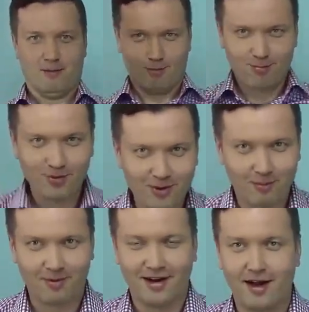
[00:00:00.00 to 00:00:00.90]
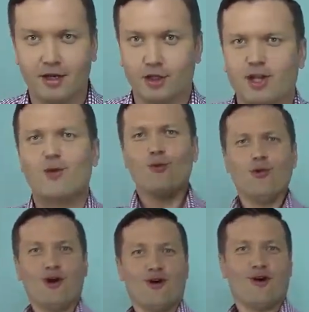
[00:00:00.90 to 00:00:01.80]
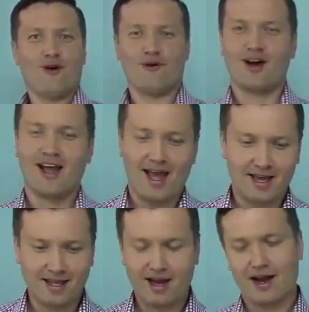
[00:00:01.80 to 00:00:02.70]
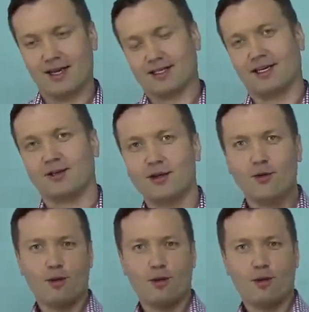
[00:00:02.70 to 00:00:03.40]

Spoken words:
Boom. And she's like, whoa. And I said, yo,